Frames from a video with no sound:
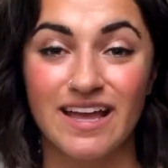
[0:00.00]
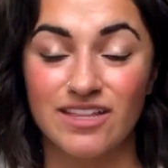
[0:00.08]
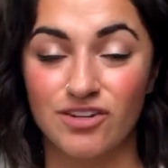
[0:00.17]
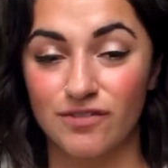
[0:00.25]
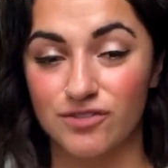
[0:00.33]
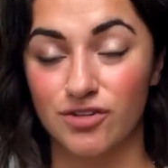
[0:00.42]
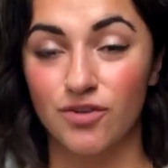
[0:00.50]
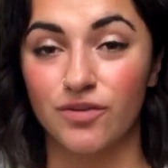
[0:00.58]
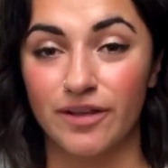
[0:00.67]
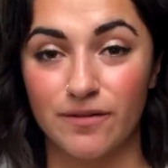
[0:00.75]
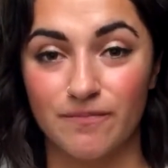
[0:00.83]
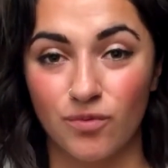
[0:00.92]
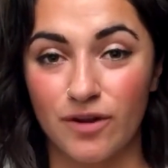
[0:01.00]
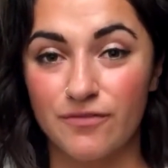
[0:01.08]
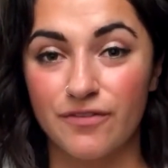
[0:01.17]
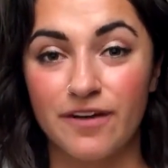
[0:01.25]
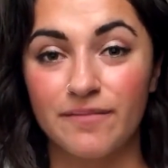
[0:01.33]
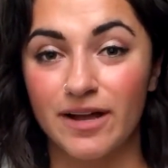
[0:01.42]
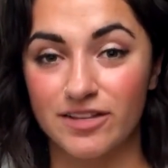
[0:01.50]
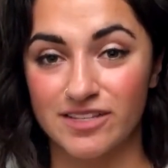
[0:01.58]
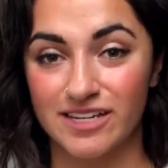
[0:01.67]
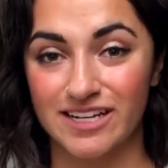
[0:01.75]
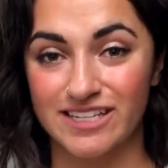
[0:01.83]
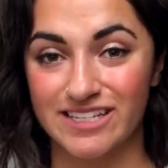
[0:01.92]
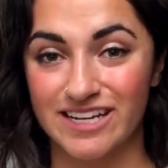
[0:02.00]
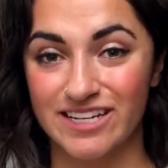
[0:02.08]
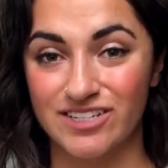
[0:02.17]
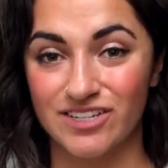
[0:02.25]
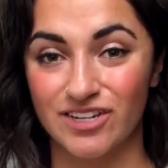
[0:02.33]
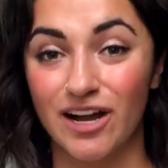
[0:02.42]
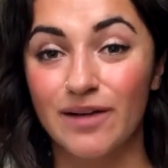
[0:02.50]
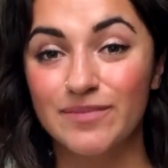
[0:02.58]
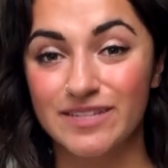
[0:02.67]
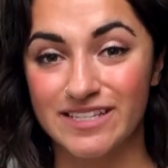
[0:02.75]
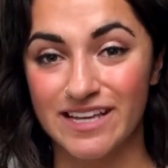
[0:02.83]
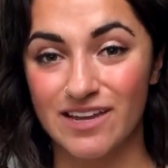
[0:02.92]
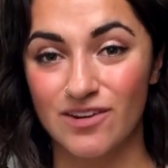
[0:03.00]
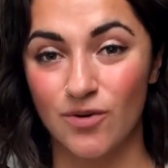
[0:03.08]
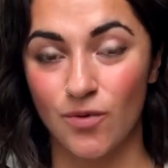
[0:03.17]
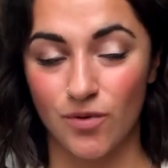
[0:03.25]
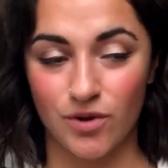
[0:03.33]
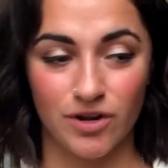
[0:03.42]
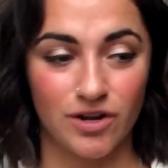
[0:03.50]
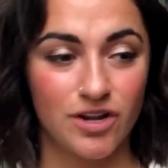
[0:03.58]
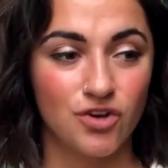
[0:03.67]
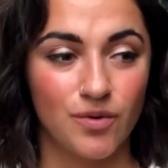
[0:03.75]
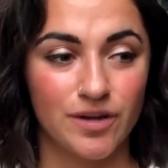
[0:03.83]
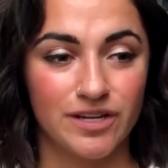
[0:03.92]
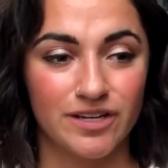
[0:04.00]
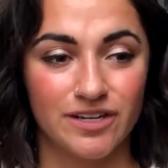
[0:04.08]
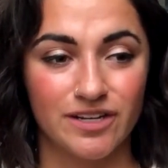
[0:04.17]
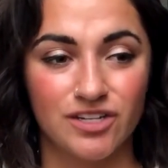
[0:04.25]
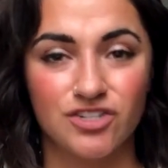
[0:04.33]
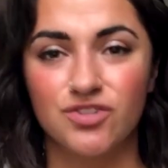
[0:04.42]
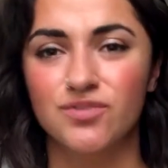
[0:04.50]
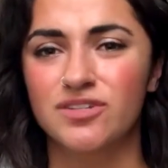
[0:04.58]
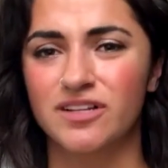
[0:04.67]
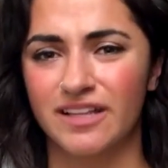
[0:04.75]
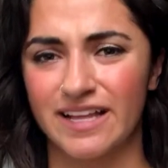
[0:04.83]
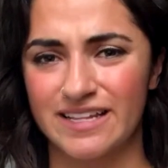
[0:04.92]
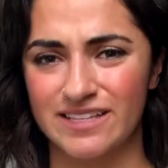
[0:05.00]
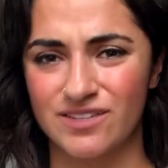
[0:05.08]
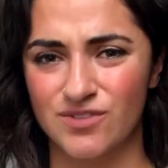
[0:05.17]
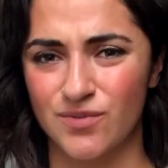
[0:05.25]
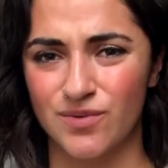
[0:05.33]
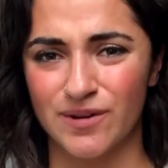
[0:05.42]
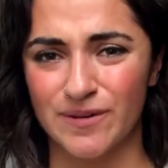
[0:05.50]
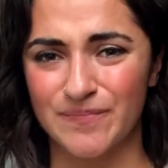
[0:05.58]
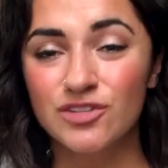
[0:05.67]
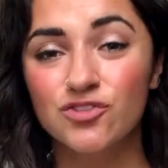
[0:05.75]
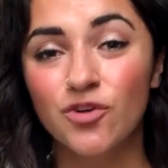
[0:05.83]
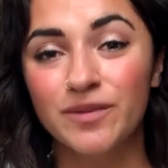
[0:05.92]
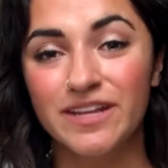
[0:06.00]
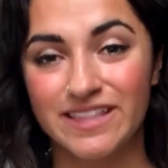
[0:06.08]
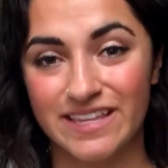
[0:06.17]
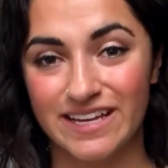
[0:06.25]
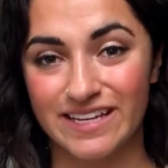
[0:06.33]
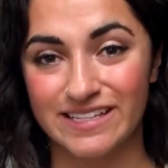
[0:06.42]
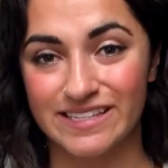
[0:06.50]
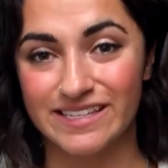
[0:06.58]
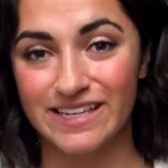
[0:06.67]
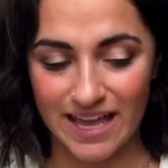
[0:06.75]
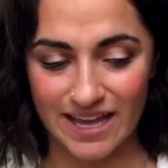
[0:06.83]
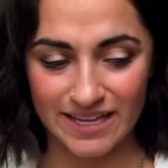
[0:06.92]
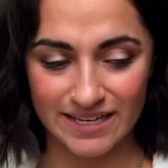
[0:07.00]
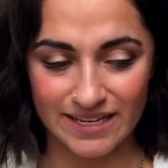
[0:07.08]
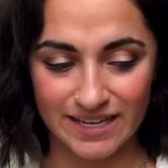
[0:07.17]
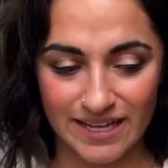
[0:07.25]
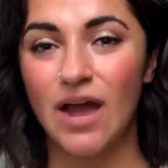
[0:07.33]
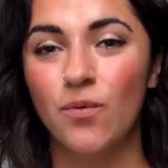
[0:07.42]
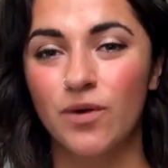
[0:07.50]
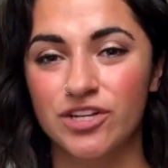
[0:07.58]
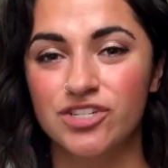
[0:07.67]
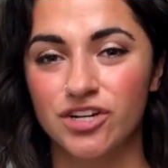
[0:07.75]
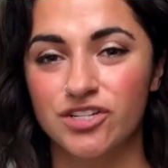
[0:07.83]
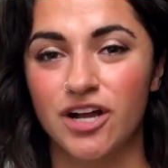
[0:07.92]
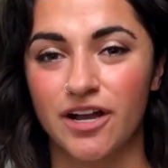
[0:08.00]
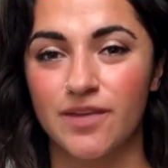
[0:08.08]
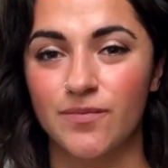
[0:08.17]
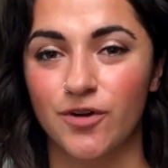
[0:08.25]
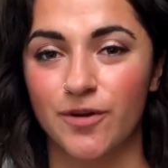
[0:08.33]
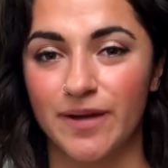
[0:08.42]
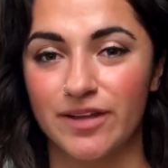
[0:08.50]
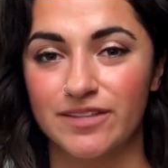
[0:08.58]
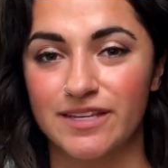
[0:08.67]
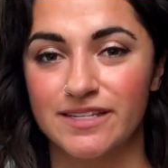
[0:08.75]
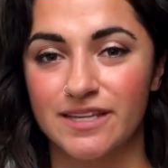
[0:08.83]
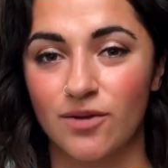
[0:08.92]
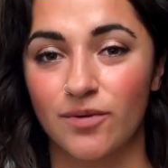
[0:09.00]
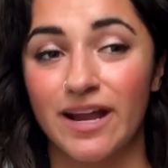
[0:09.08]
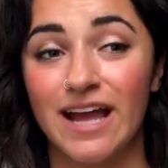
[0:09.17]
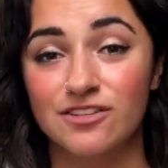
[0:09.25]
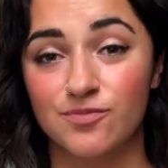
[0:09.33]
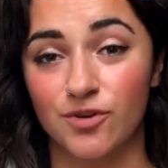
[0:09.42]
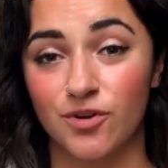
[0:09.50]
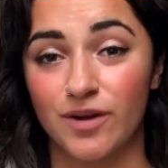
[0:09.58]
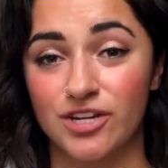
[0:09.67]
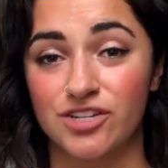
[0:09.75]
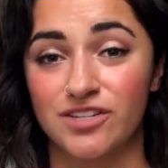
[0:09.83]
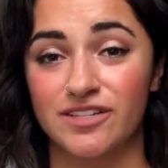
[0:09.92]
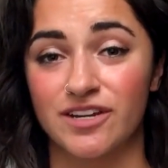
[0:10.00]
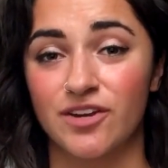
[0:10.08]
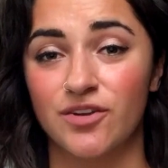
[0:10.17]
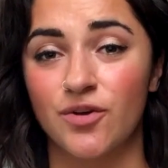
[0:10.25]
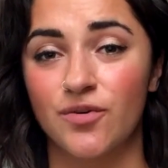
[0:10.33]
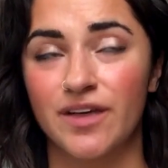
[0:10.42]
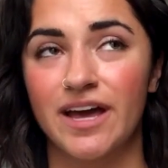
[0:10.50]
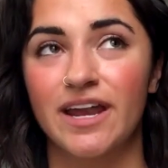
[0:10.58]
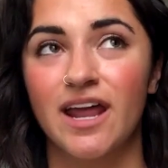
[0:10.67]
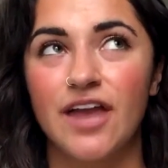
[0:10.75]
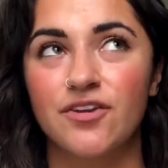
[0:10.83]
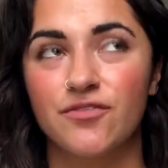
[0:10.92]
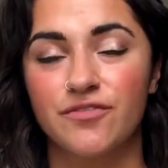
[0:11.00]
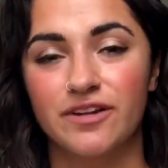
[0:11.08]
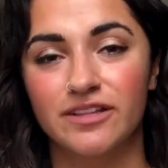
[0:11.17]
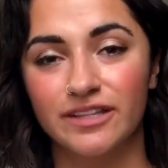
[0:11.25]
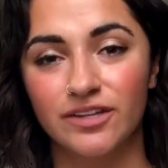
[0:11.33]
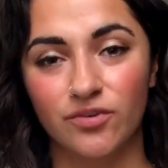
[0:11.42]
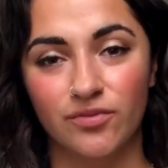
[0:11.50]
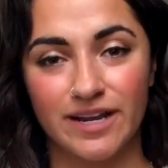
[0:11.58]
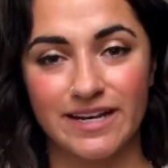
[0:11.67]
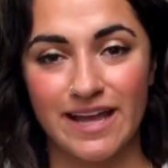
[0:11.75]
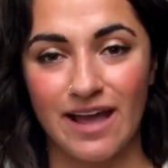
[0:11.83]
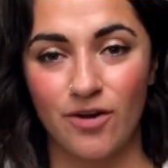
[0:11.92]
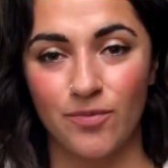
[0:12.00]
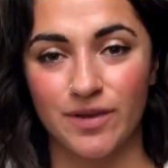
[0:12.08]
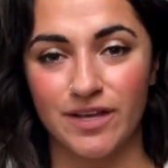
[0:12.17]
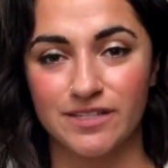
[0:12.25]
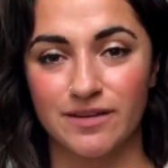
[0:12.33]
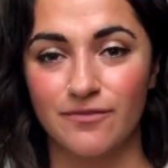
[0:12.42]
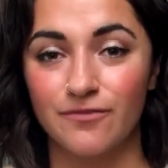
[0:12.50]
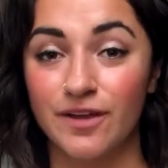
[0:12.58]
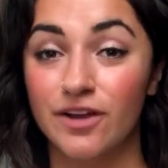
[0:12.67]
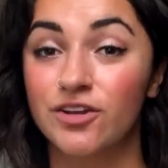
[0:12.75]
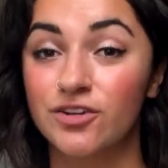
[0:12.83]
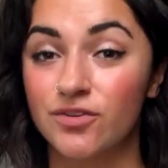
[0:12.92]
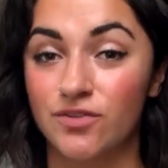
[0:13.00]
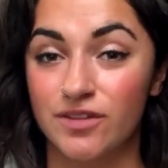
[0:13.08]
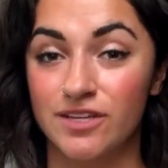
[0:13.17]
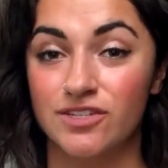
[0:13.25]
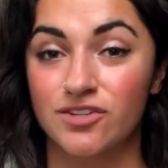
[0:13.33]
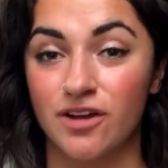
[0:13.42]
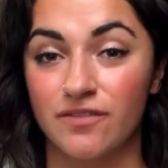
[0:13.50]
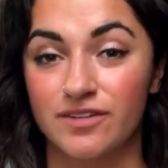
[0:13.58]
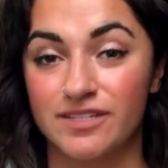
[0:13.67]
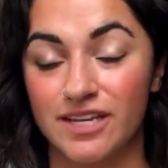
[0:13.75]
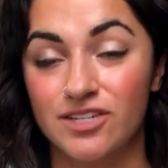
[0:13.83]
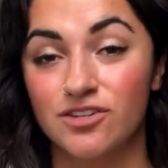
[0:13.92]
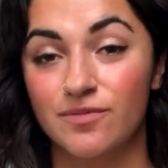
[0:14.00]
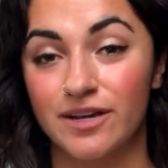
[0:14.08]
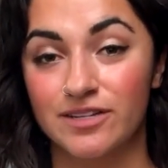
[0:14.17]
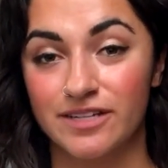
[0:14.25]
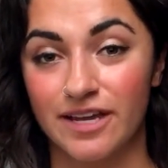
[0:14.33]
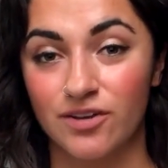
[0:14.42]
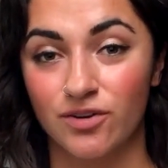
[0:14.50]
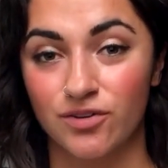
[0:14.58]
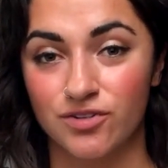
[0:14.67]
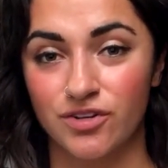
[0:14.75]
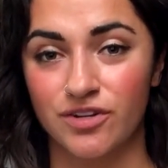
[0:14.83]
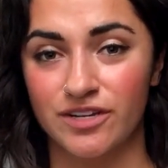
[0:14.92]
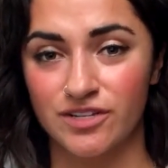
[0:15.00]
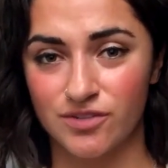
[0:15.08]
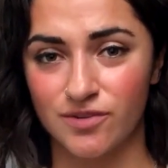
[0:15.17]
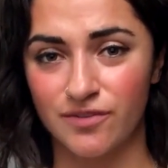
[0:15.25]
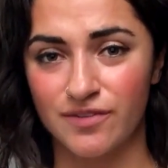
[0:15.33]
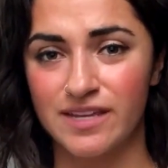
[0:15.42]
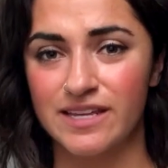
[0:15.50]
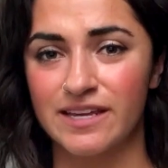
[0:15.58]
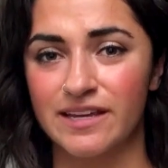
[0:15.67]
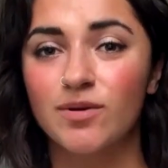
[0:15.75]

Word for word: And then you have to go like run five miles the next day to compensate or go on a, a juice cleanse or so so many things. And I want to start talking more about this and I want to ask more questions. And I know that I know very little right now because I'm very new to this conversation about diet culture and intuitive eating.